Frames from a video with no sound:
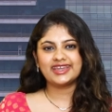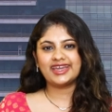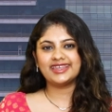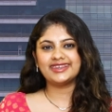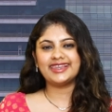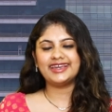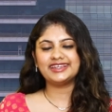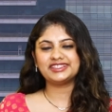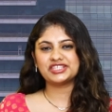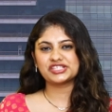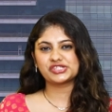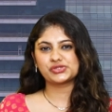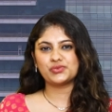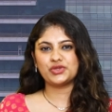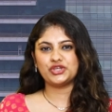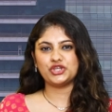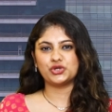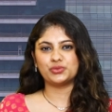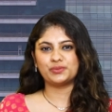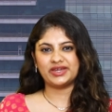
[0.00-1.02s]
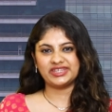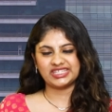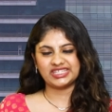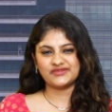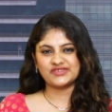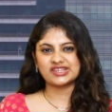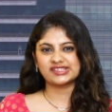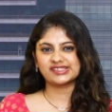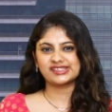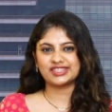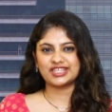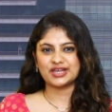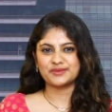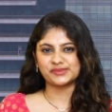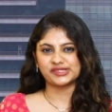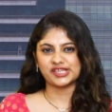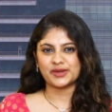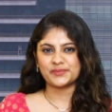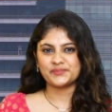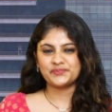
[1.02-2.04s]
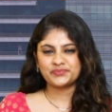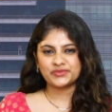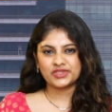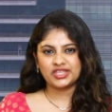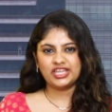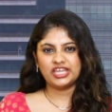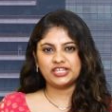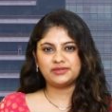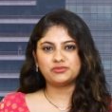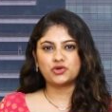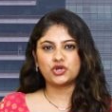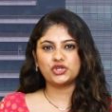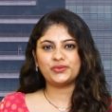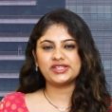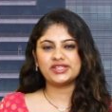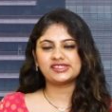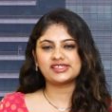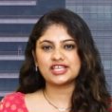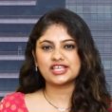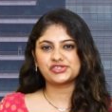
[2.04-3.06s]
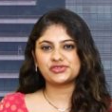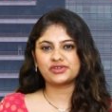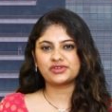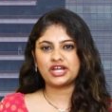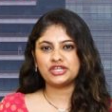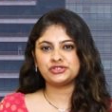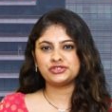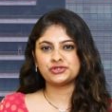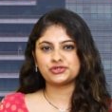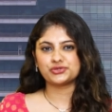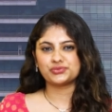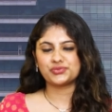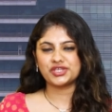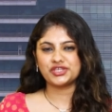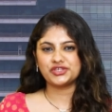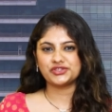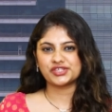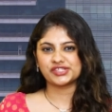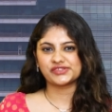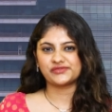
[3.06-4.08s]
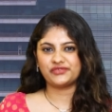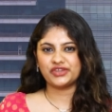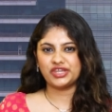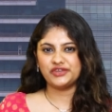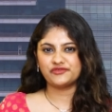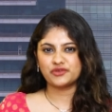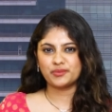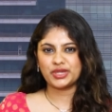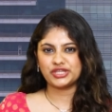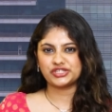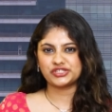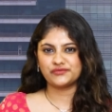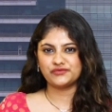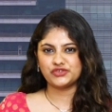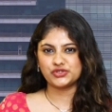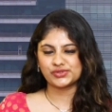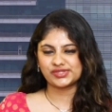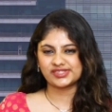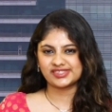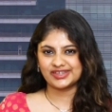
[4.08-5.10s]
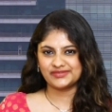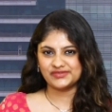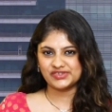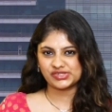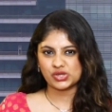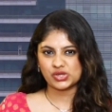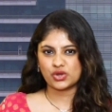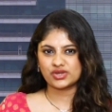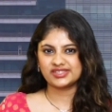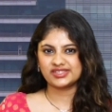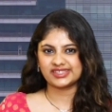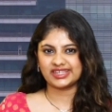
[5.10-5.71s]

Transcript: and like this video by giving us a thumbs up. It motivates us to continue to bring you this free informative news service on a